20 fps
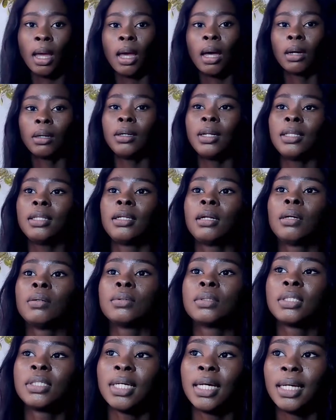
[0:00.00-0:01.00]
Another thing I
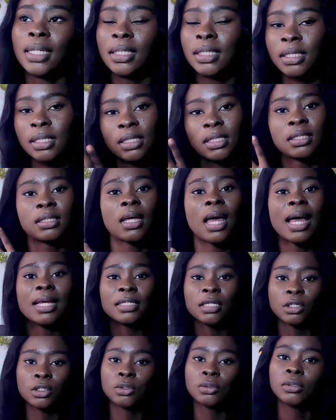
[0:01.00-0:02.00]
would say is,
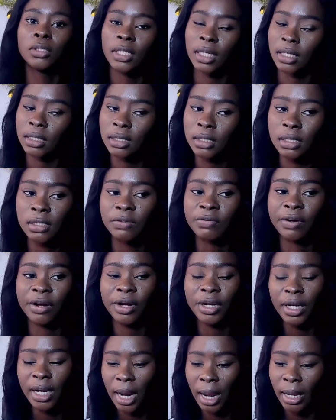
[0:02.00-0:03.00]
as a student, it's
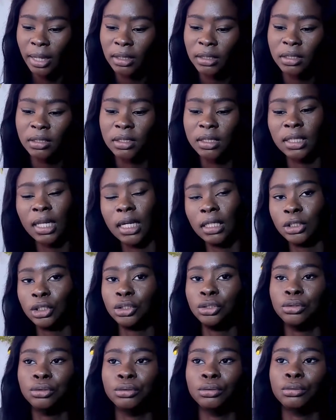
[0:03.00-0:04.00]
very nice
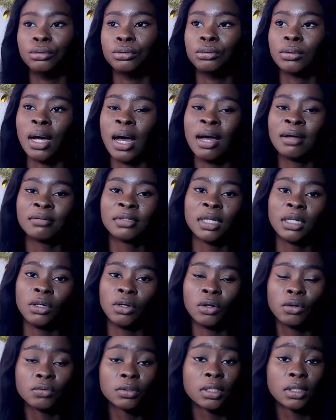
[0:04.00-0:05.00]
that you have a
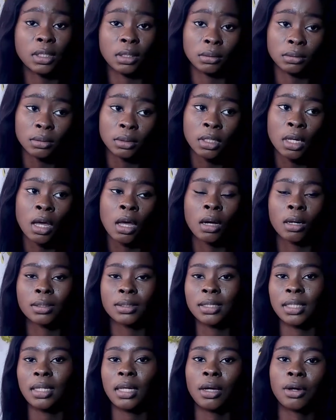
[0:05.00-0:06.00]
lot of skills
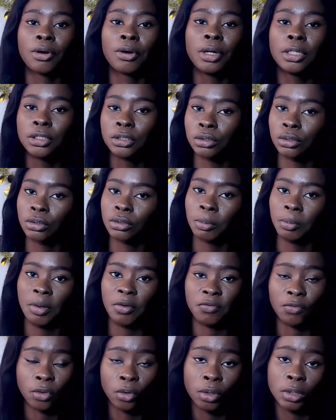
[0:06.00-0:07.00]
because then it encourages you to
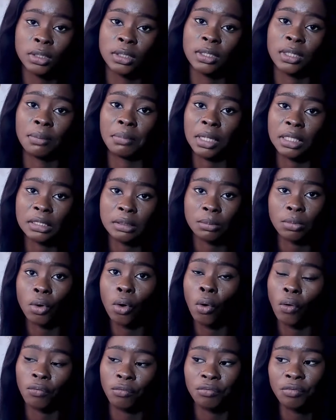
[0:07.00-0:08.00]
pay for courses that makes it
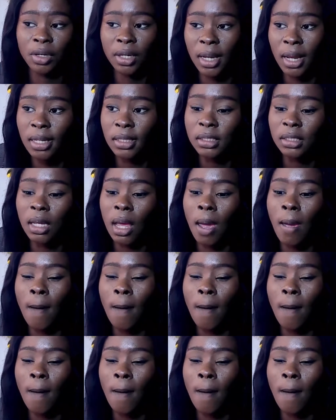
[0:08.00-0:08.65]
more convenient.